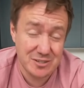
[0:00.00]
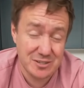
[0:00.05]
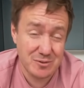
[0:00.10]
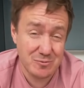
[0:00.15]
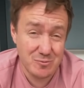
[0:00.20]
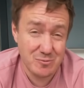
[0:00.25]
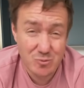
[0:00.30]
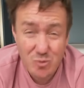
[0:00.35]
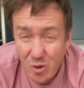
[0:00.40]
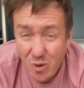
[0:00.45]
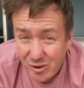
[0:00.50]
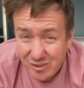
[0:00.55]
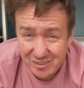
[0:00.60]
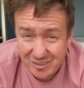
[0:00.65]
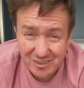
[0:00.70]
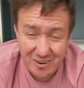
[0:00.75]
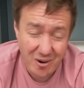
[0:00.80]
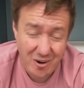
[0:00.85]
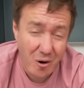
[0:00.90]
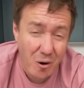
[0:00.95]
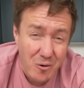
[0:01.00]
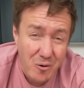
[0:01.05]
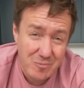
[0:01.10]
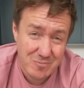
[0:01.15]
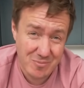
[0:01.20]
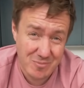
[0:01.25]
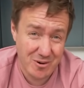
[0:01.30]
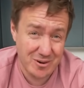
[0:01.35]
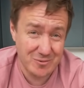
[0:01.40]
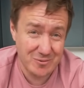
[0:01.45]
you want. Oh
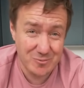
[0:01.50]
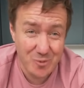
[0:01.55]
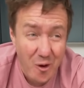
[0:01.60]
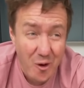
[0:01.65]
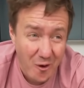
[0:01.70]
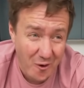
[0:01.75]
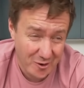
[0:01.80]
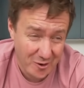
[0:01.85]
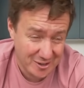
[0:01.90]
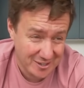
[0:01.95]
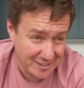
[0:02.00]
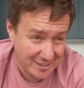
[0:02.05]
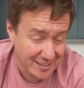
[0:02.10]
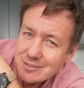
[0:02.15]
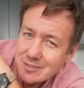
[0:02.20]
my word.